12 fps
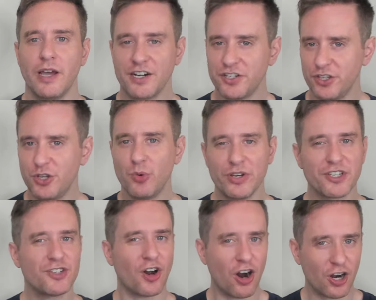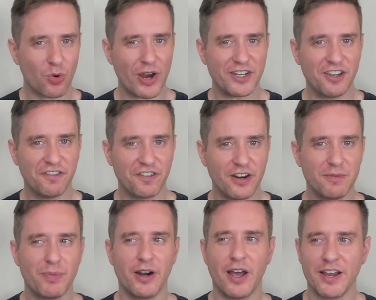Actually, the two whiskeys are quite different,
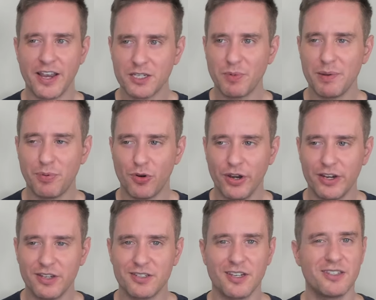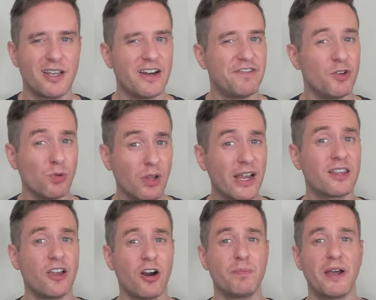but I guess my point is that if you like the
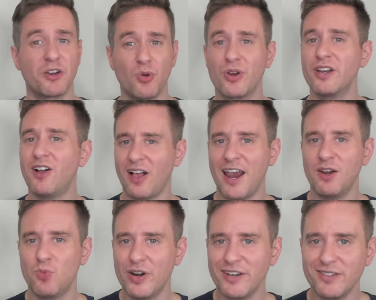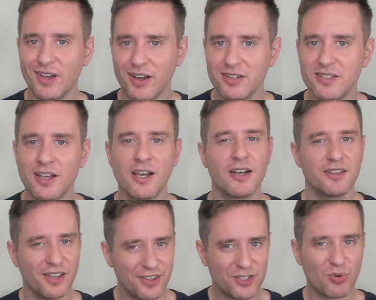Ardbeg Ugadal and what it does,
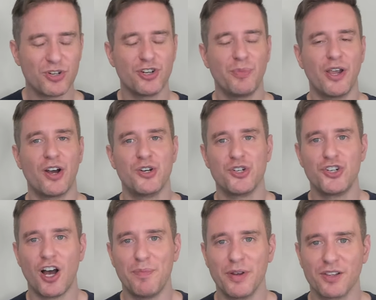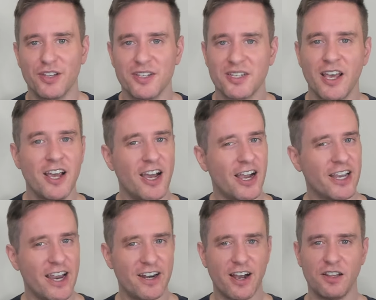then this one should be on your shopping list.
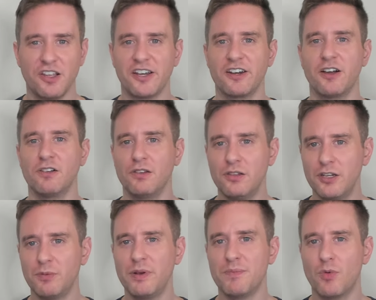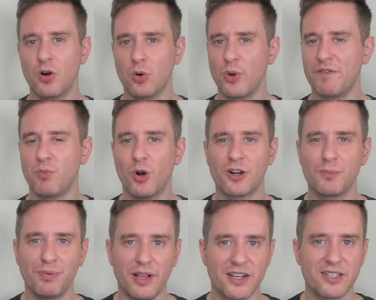Again, I like it a little bit more. We have more
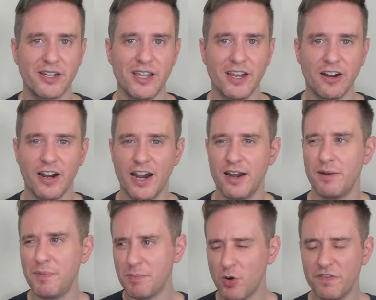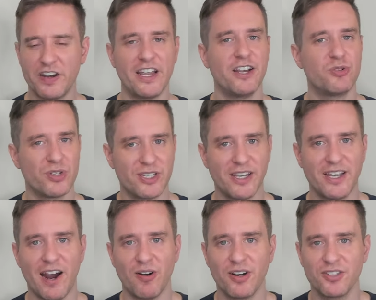complexity here and a bit more of an interesting
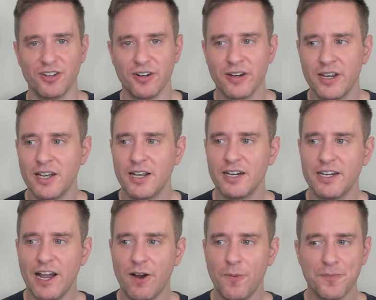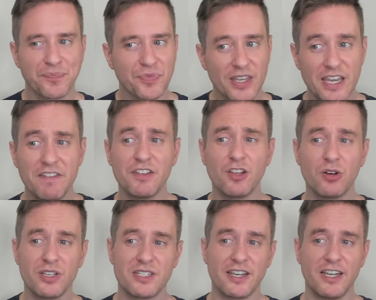character. Now, even though
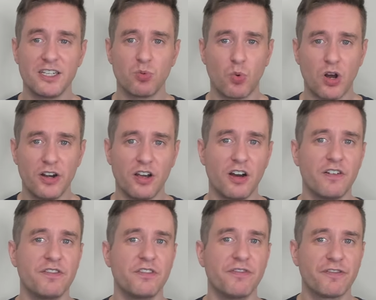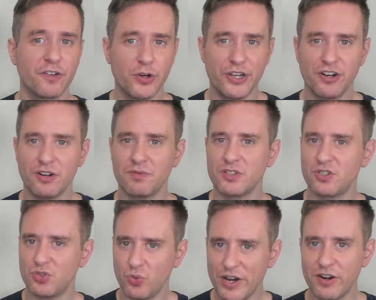this is one of the fruitier,
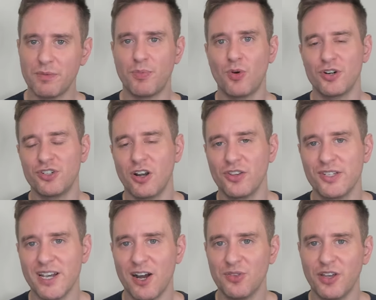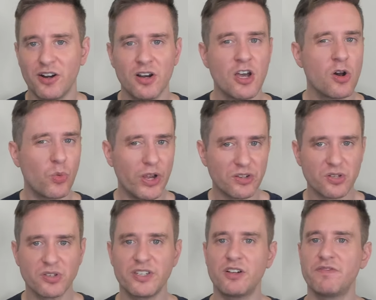sweeter Port Charlottes out there, we also
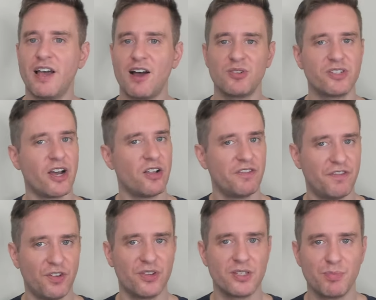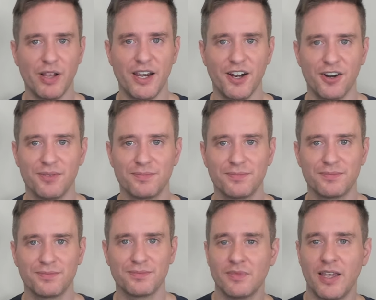still have the house style in full display here.
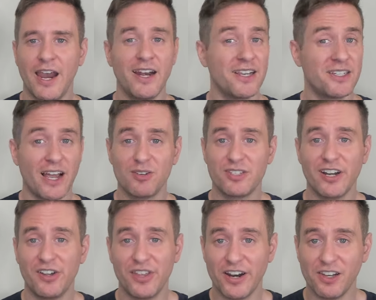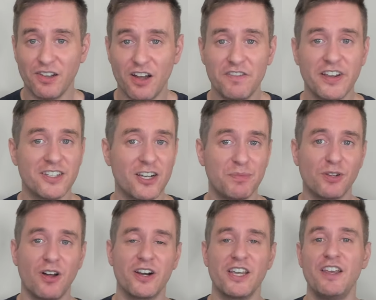And it's a house style that I love. It's helped
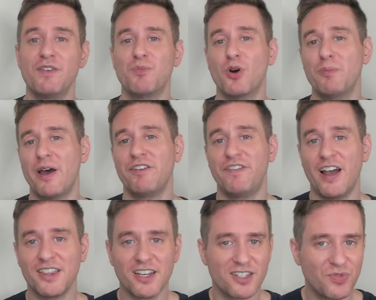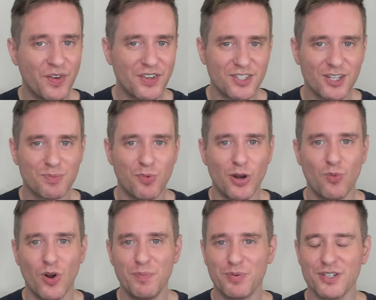along even more by the fact that it's
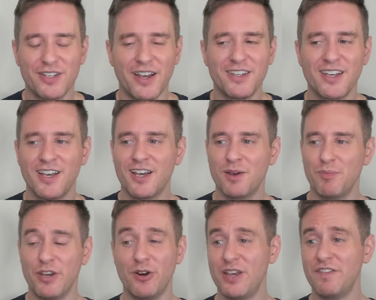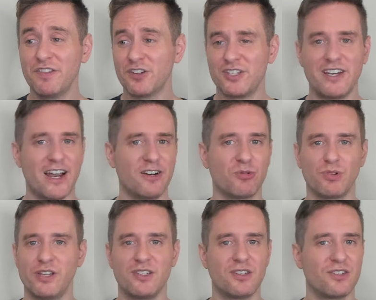56.1%. But you know, even their standard
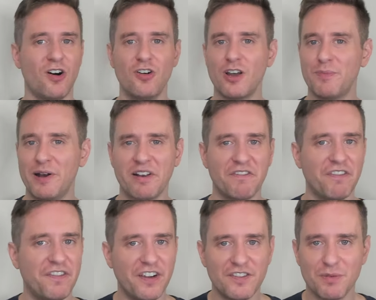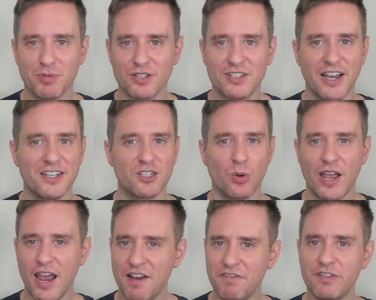releases all come out at 50%, so
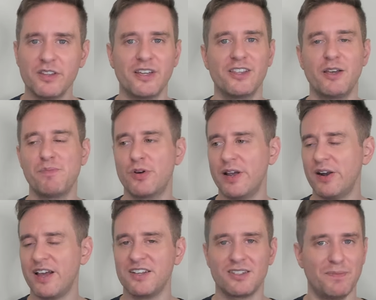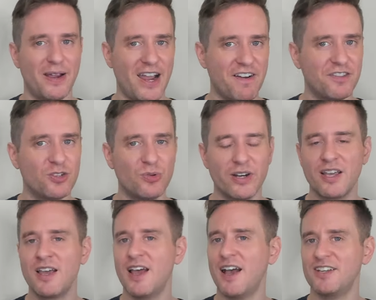everything they put out has some heft to it,
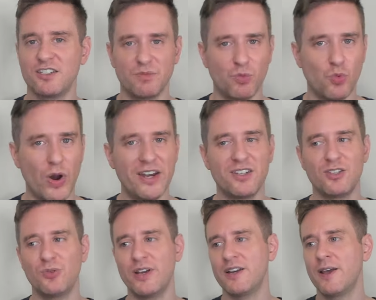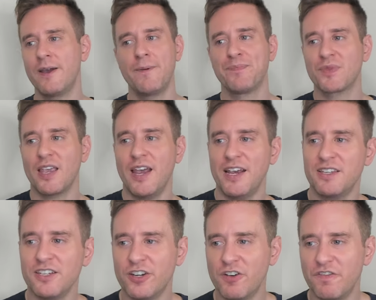has some weight to it, and
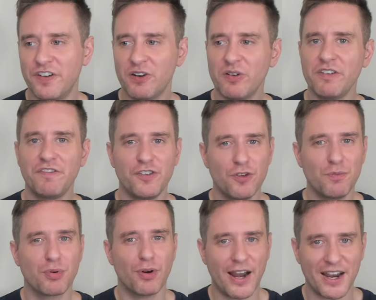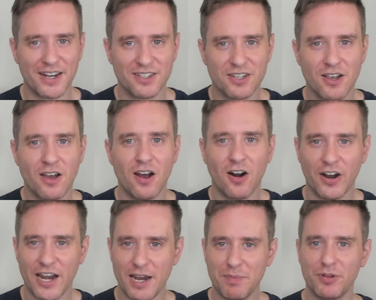you know, very few brands are
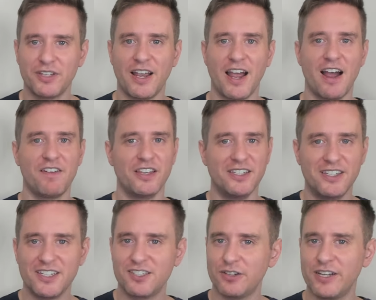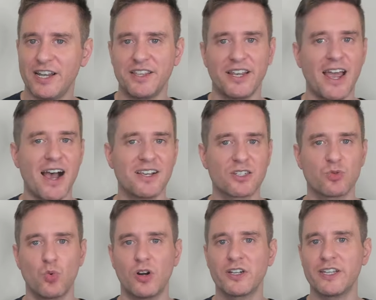able to have the distillate and the casks
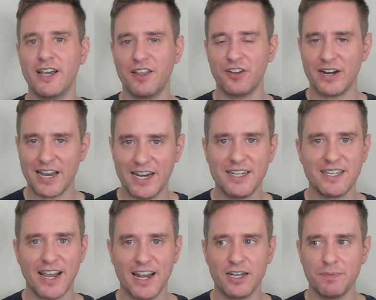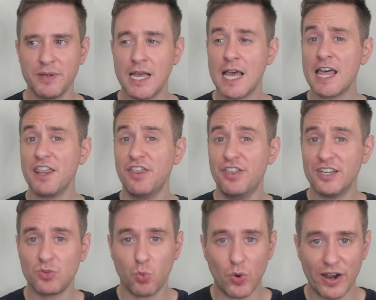work together in tandem
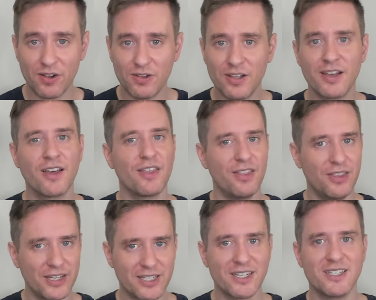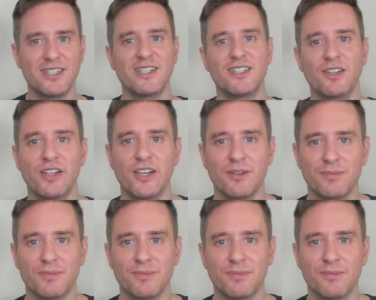this well, this consistently.